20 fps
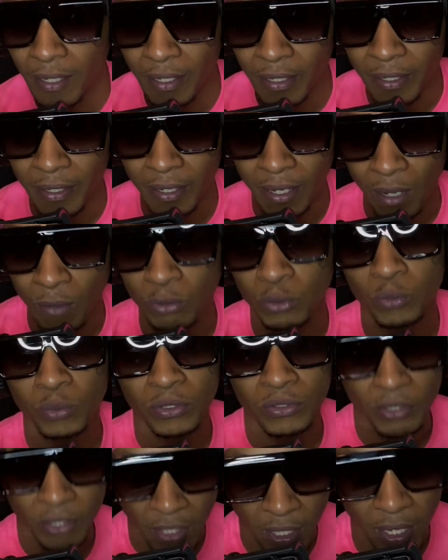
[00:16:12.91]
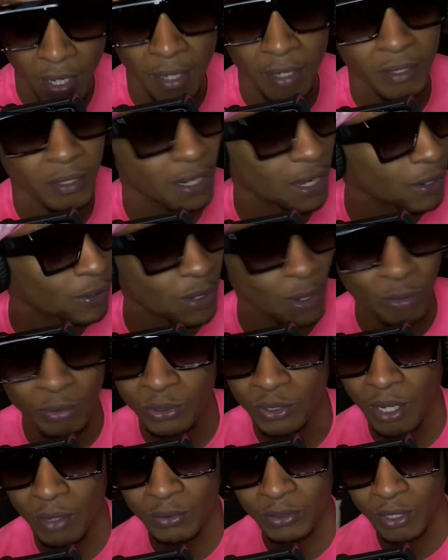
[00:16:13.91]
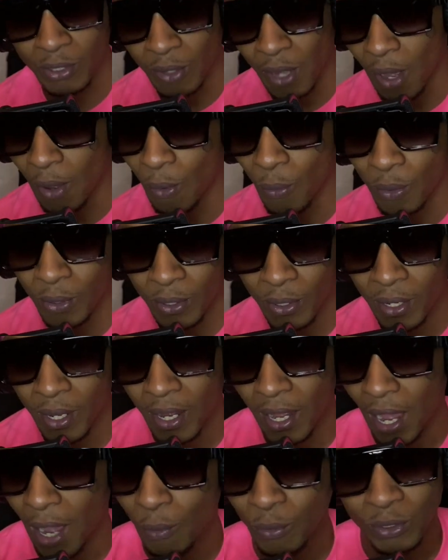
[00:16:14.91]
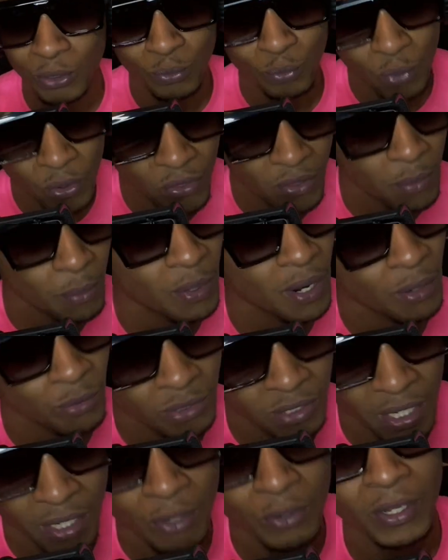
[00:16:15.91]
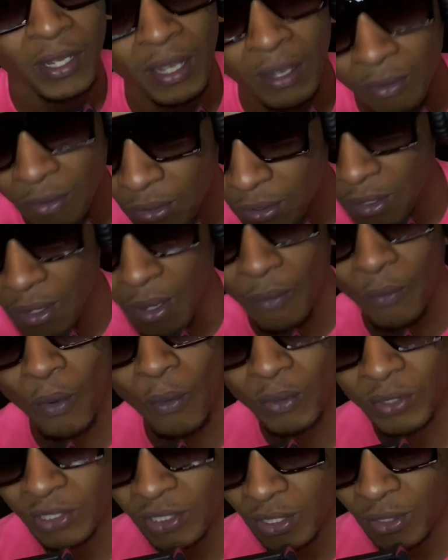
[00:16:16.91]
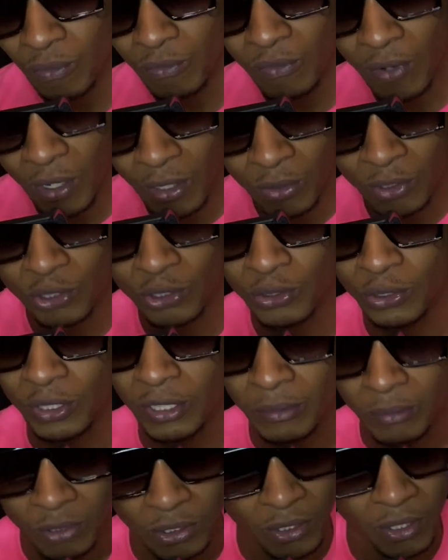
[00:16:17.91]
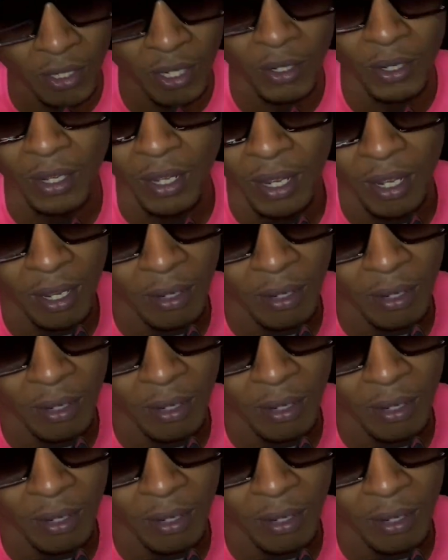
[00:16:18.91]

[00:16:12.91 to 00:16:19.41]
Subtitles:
Now I was with you, guy. I wasn't with you, but I was like, okay, I want to see him follow his dreams. I